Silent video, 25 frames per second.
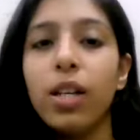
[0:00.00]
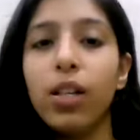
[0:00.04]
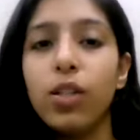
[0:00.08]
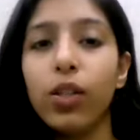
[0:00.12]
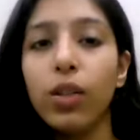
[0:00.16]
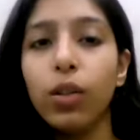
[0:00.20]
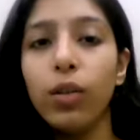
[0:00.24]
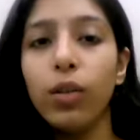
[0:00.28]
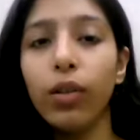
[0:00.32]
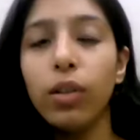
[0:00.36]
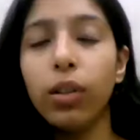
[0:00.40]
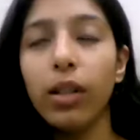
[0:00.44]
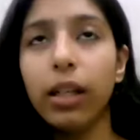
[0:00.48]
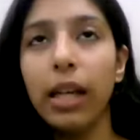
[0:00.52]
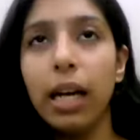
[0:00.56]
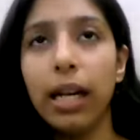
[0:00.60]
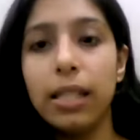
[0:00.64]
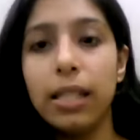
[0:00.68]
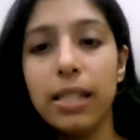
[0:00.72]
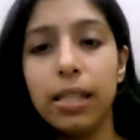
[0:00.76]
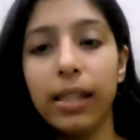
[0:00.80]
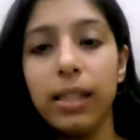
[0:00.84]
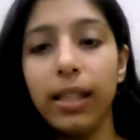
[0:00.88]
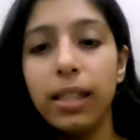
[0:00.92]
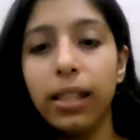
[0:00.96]
So
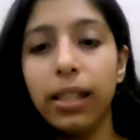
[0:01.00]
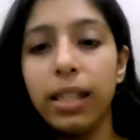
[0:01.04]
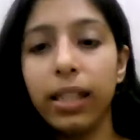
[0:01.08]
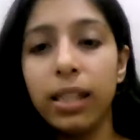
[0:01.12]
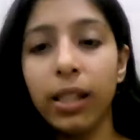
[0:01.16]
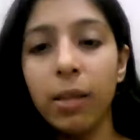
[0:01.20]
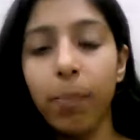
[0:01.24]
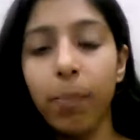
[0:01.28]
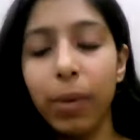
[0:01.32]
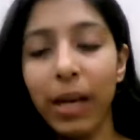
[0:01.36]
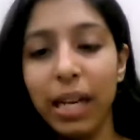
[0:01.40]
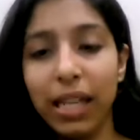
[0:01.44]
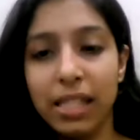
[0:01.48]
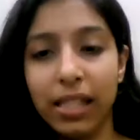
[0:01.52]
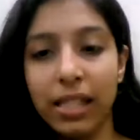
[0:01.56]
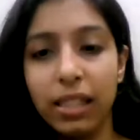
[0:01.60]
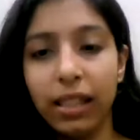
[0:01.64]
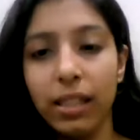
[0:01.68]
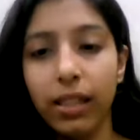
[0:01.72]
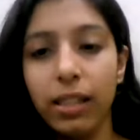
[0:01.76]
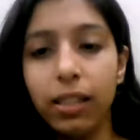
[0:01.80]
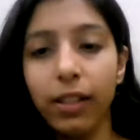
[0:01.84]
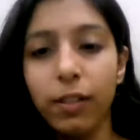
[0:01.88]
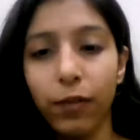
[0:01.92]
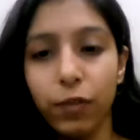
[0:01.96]
considering the
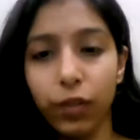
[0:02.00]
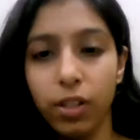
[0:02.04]
precedent,